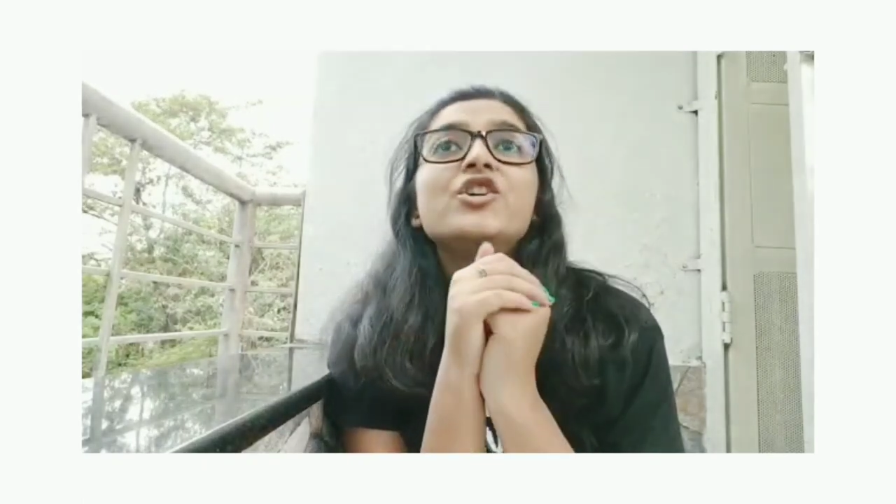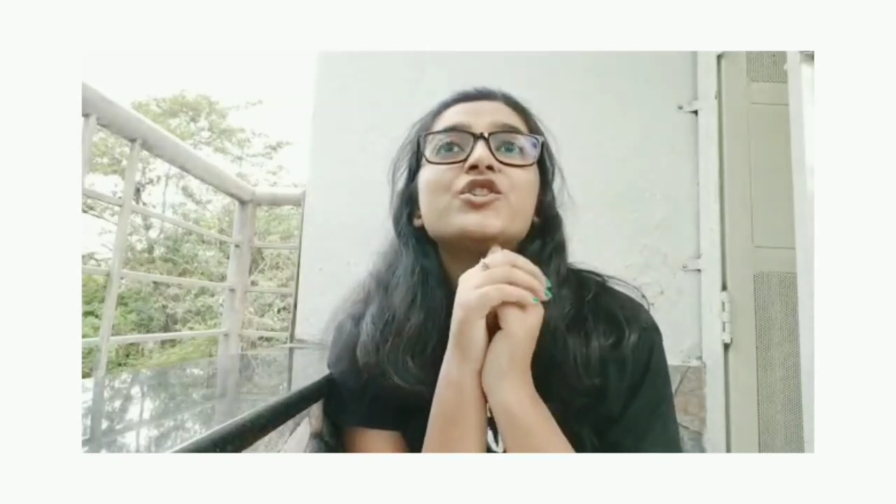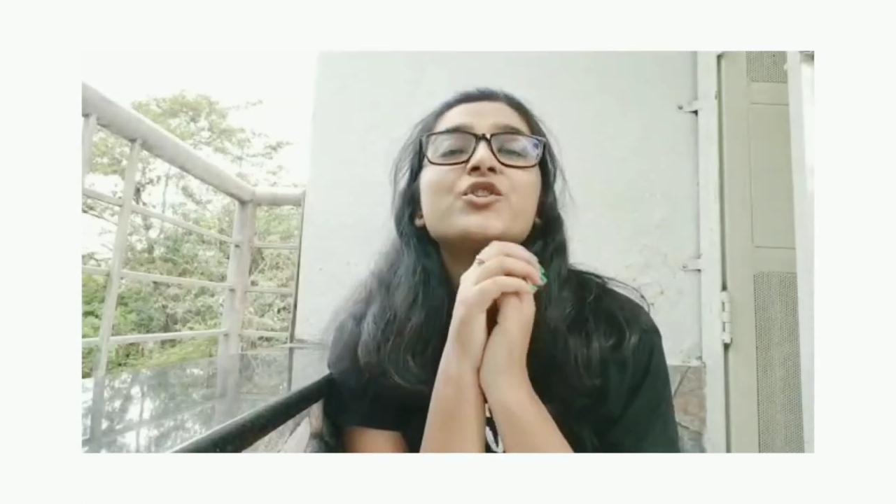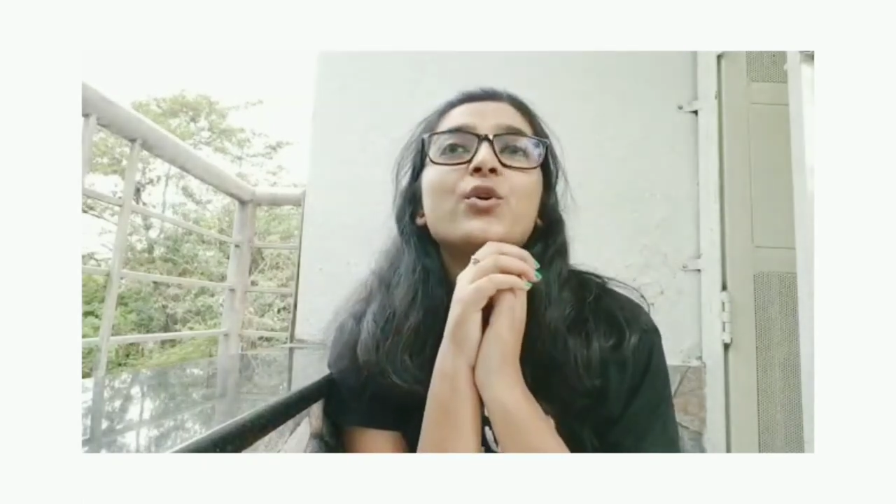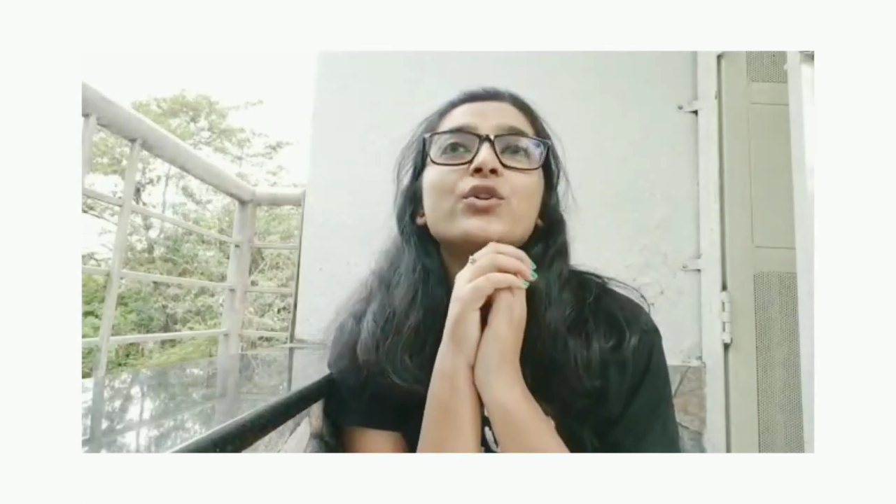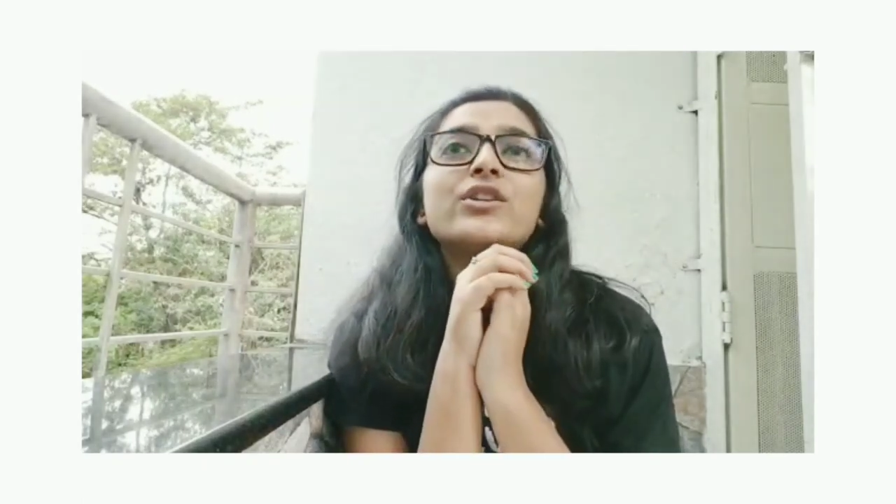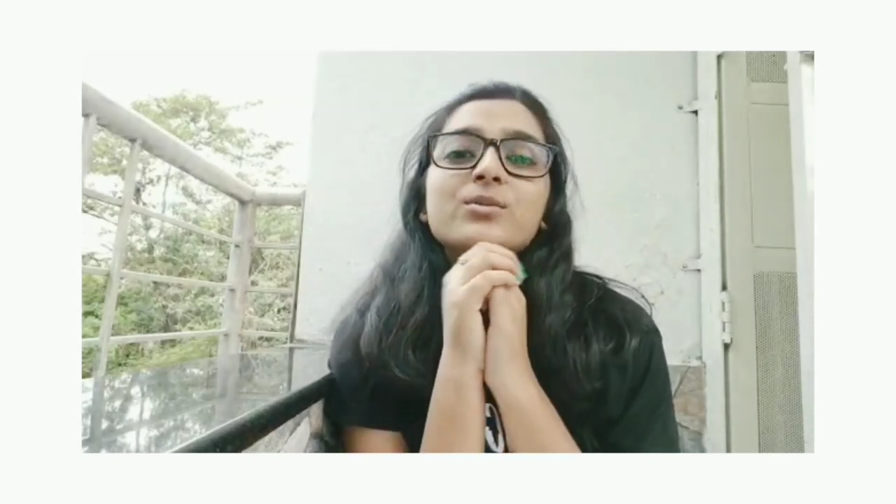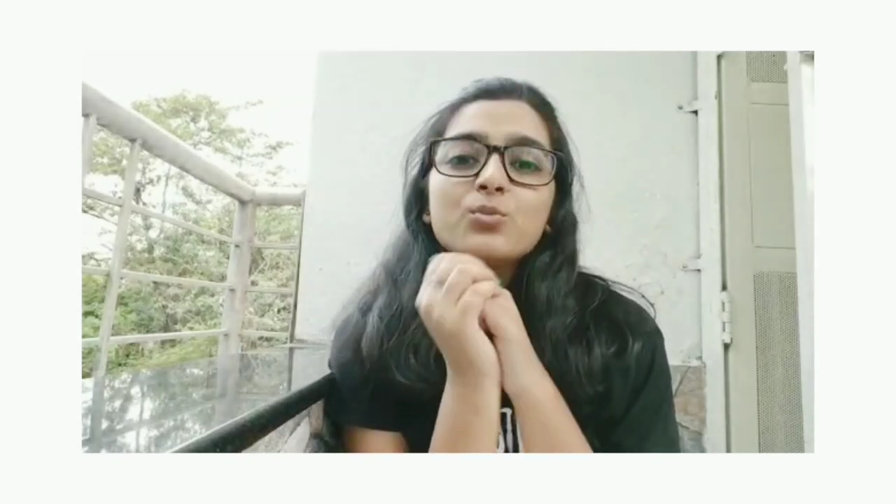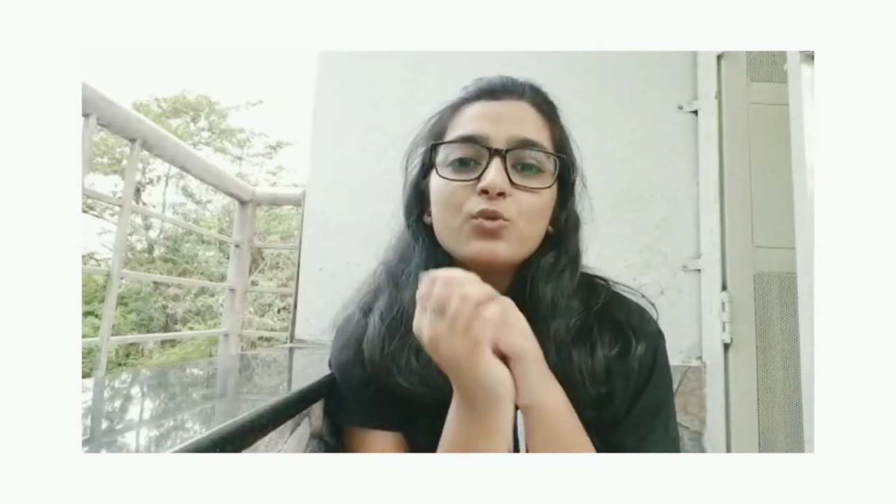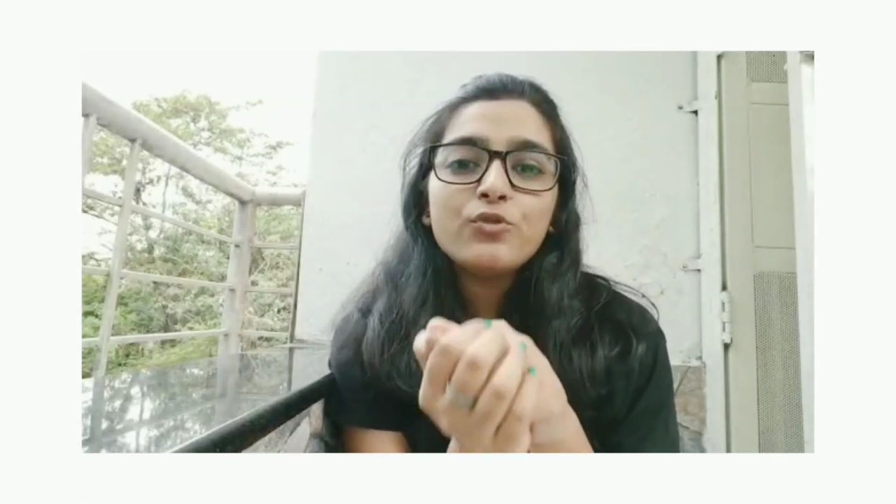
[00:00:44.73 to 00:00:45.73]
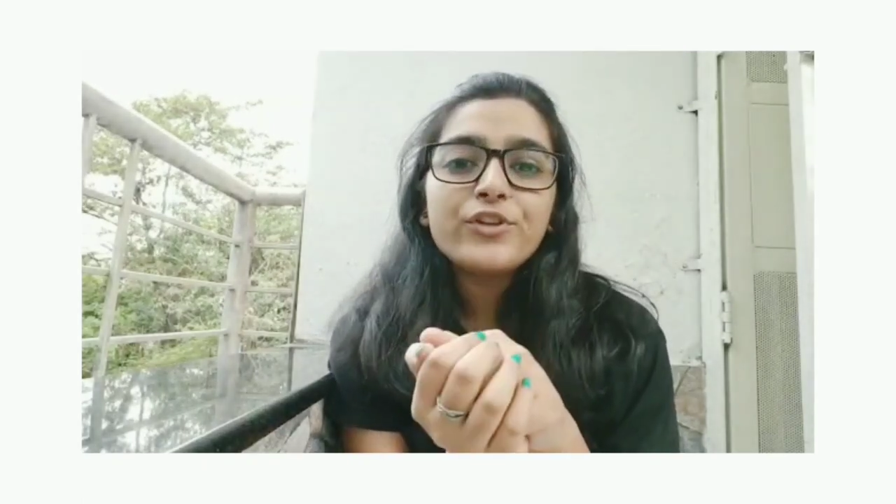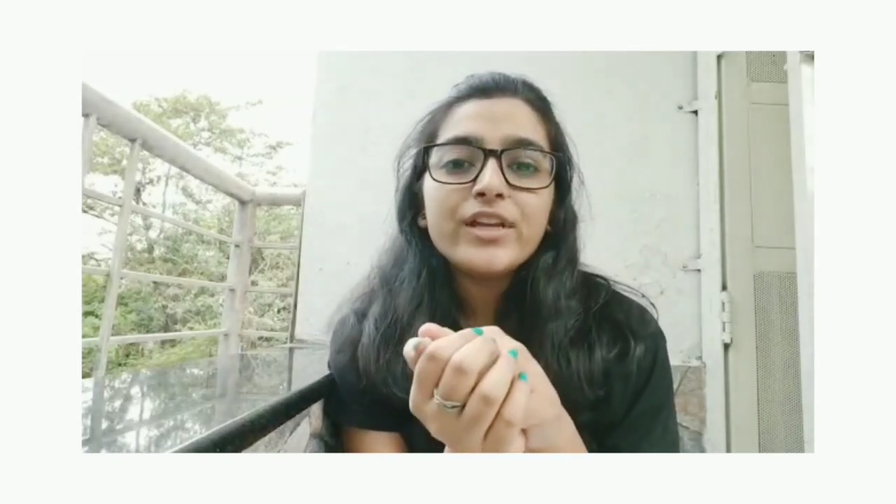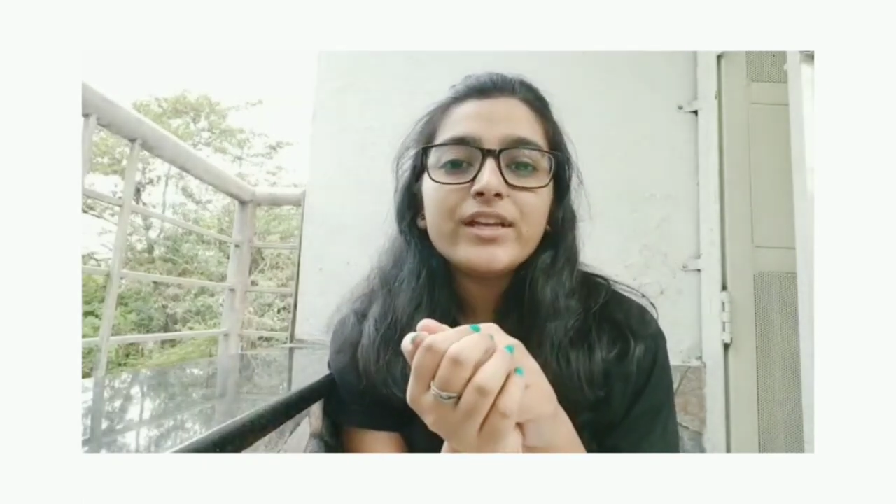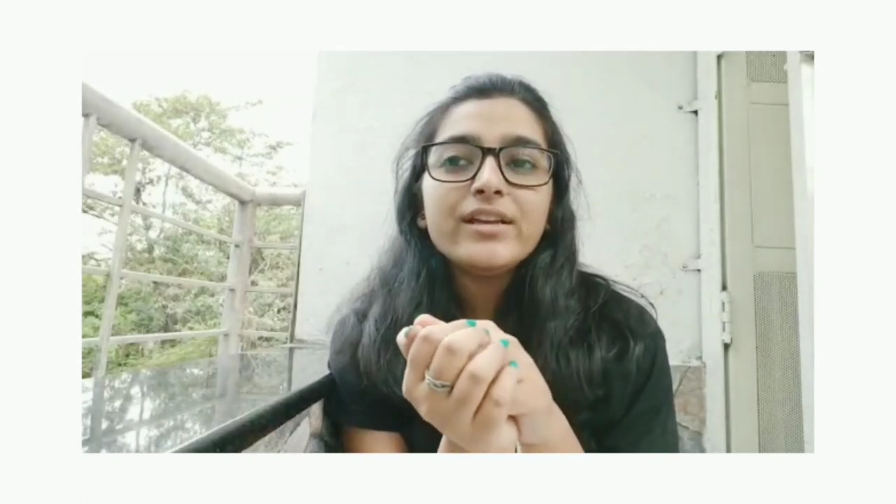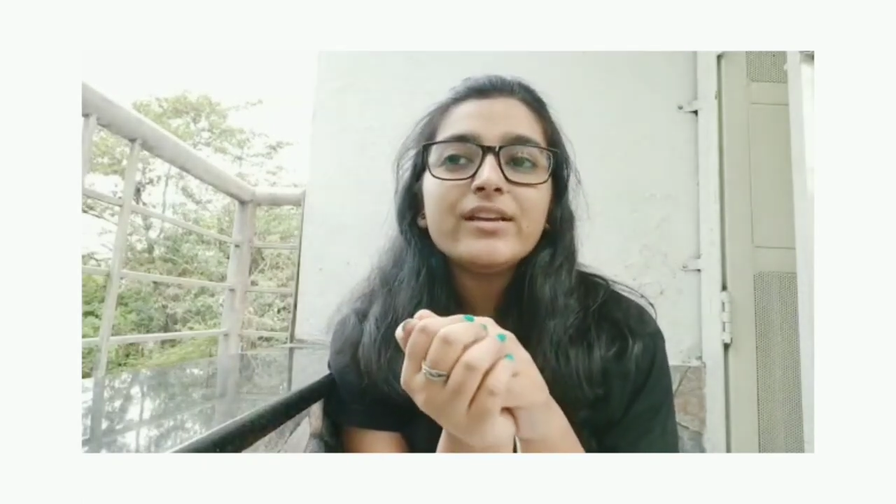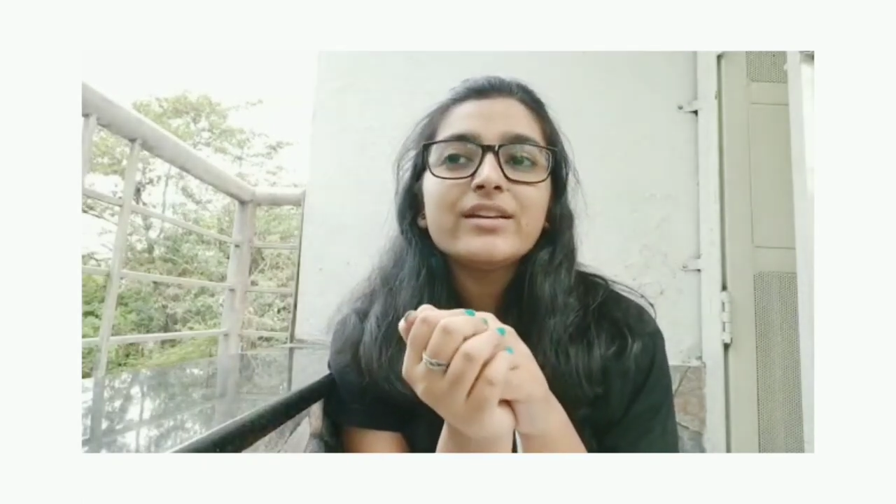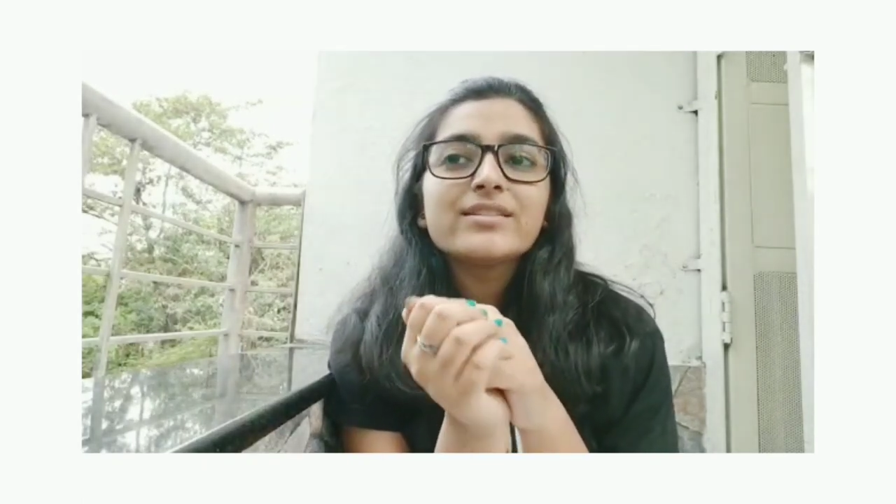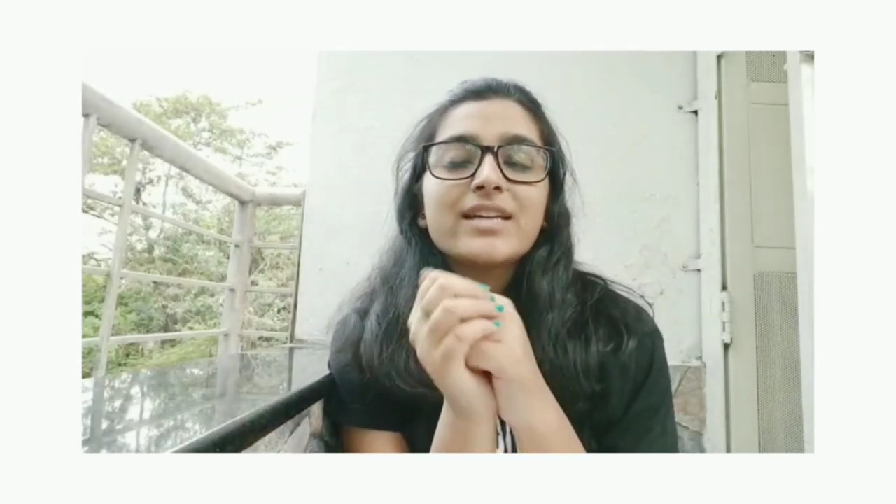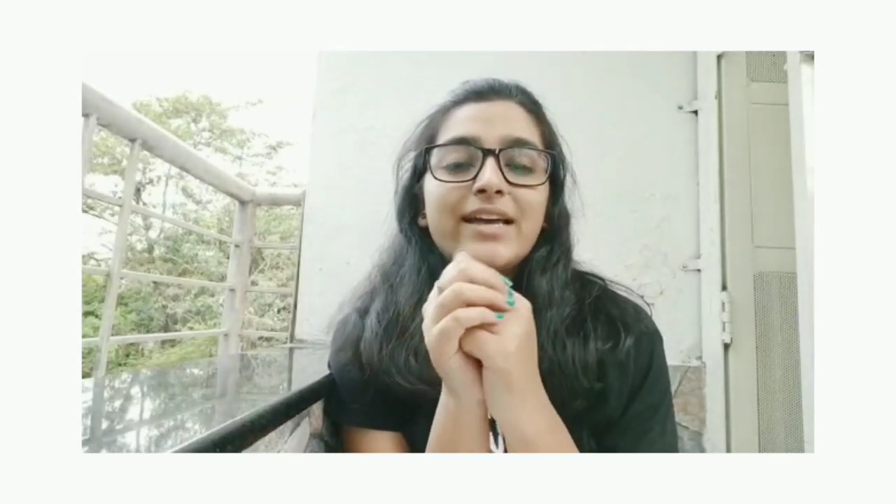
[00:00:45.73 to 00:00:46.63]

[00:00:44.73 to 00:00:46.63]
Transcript: So this movie is